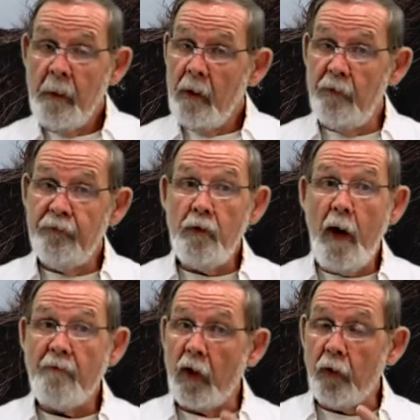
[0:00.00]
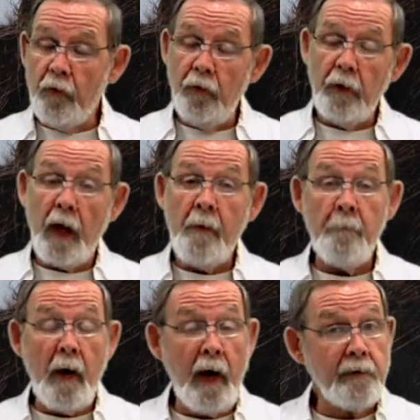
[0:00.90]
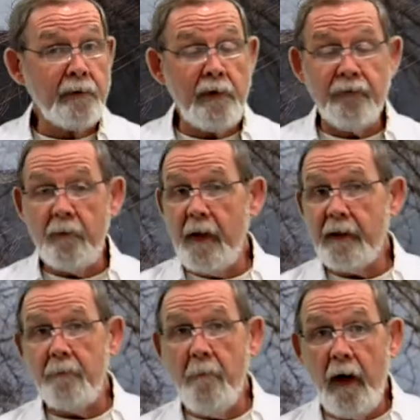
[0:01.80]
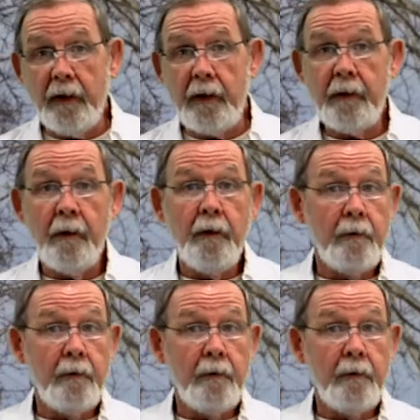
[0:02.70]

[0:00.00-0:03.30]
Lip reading: If you have a good idea for making money,